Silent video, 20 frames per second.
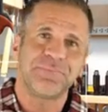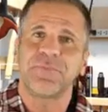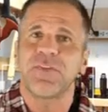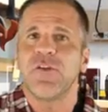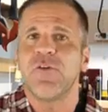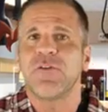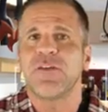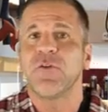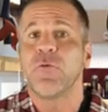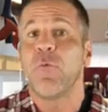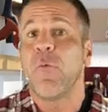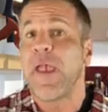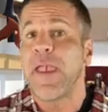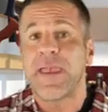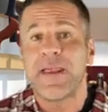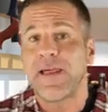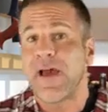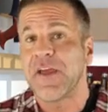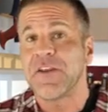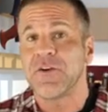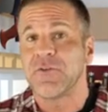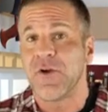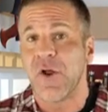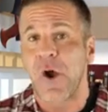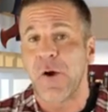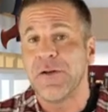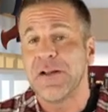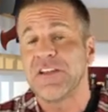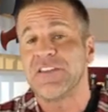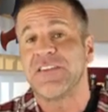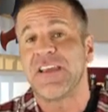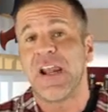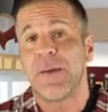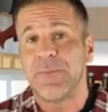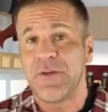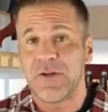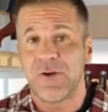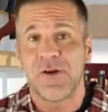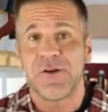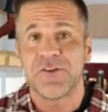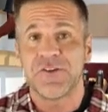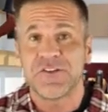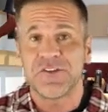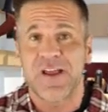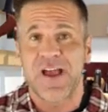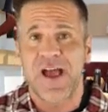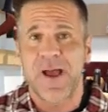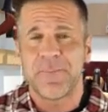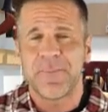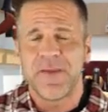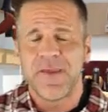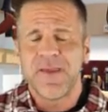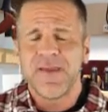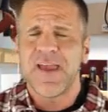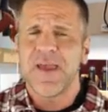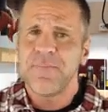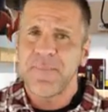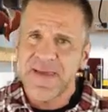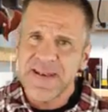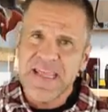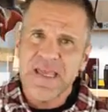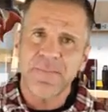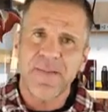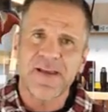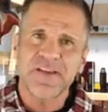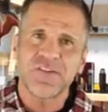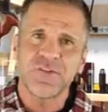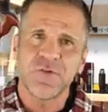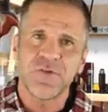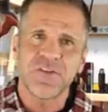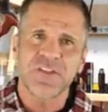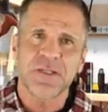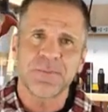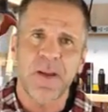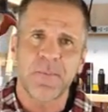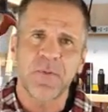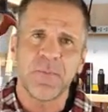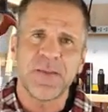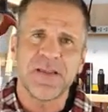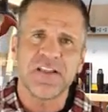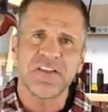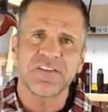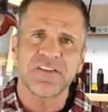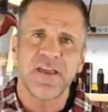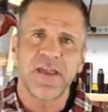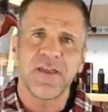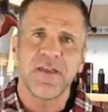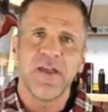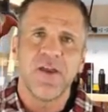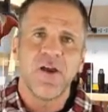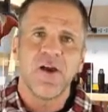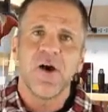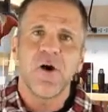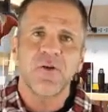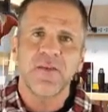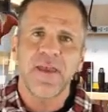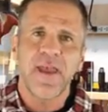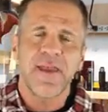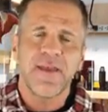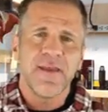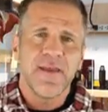you can wing it on your own and set up your own shop. And many of my students come up to me and say, okay,